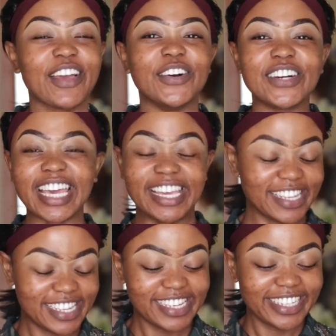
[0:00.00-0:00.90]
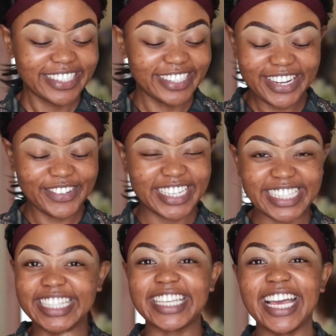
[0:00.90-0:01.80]
Okay,
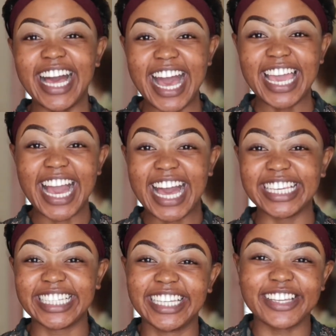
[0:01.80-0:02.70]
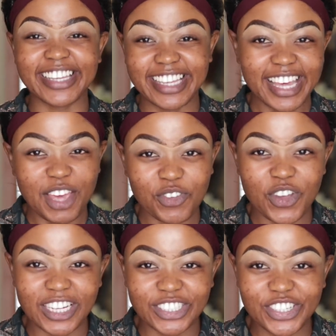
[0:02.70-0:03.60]
anyways, hi guys. If you
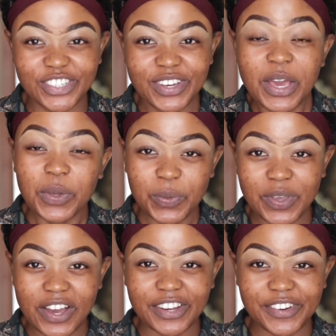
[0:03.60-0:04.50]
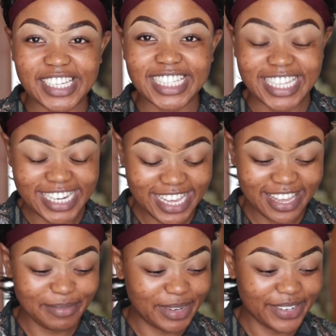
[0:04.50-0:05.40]
are new, we are crazy in
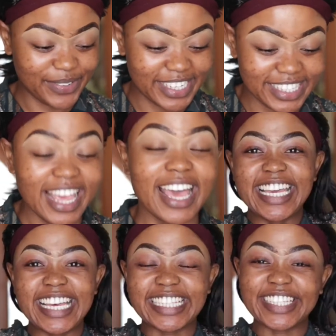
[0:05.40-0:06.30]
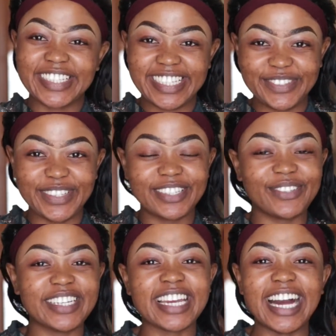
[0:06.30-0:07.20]
here, but anyways, yes, today we're
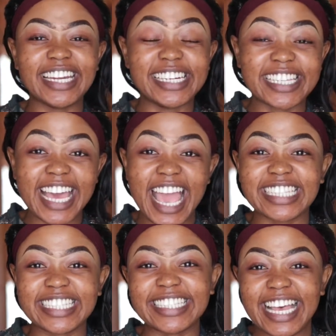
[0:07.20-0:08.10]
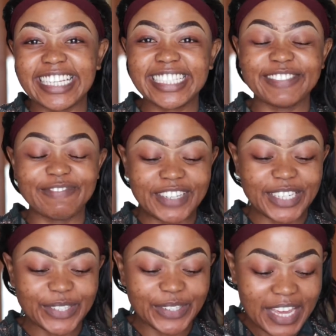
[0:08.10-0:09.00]
doing another exciting
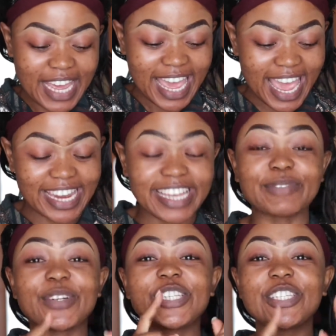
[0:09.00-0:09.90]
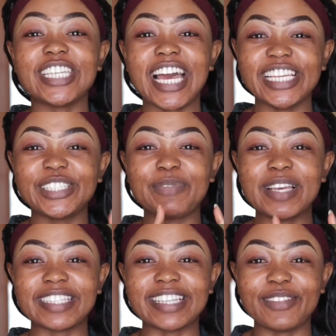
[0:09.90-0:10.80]
video and I am going to challenge
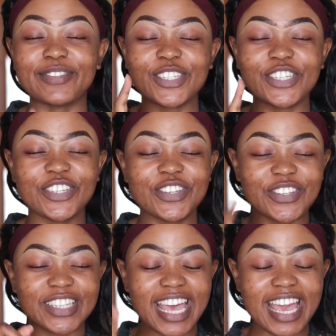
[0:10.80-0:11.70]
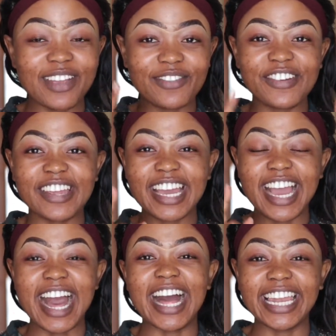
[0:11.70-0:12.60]
myself to use every
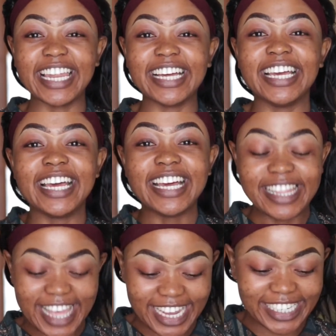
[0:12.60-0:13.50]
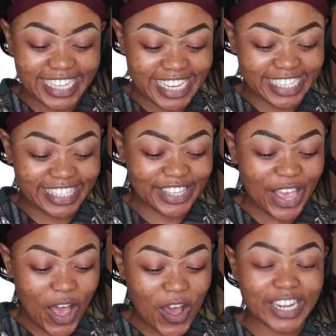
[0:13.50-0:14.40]
color that is
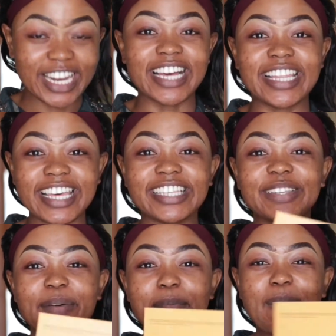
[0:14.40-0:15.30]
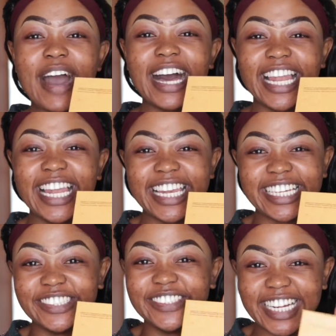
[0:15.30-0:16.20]
on this
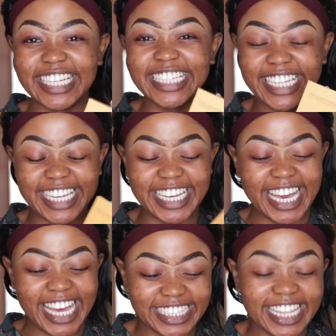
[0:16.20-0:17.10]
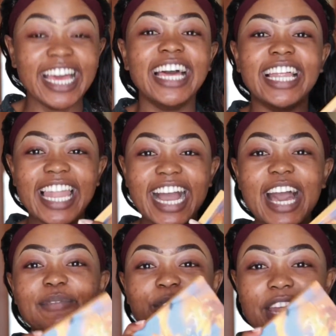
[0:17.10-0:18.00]
palette right here, guys. Like,
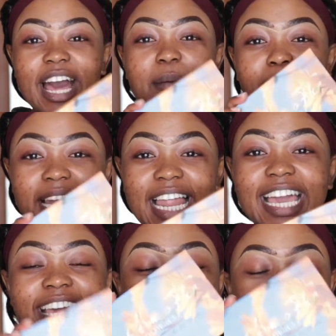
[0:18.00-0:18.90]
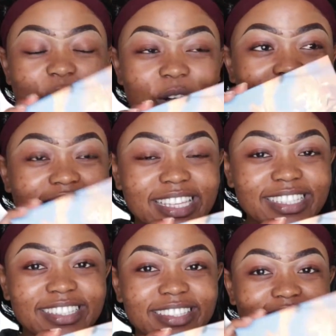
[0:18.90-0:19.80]
I'm gonna apply all
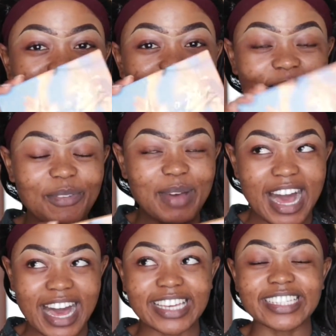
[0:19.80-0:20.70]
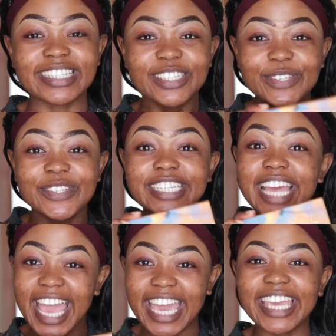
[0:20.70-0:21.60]
these on my eyes
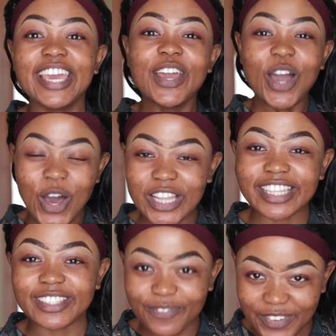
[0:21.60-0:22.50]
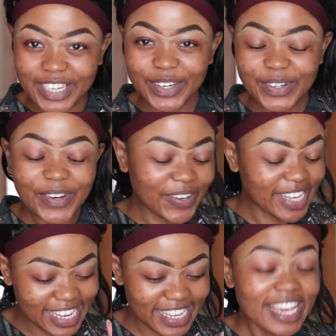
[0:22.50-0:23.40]
today on this video.
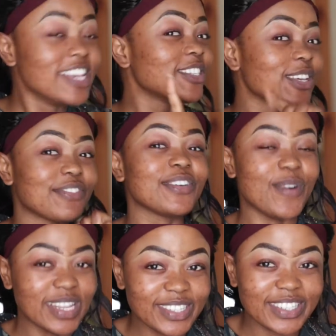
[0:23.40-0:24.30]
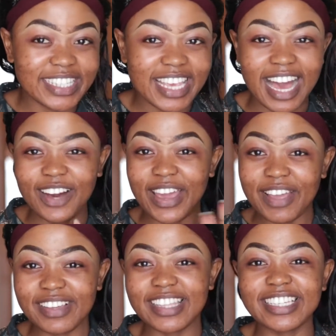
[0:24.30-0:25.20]
Okay, so if you want to see how
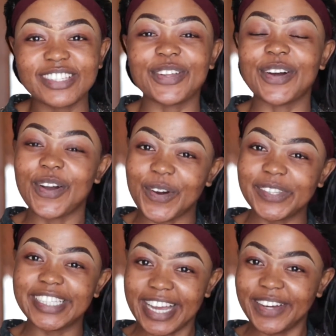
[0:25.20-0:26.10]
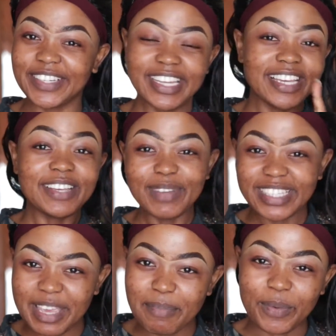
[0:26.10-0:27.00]
everything is gonna go down,
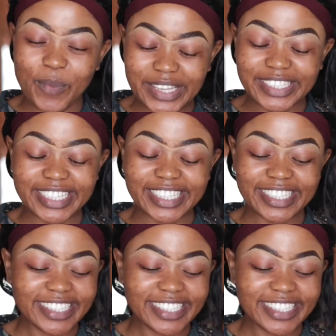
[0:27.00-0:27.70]
please keep on watching.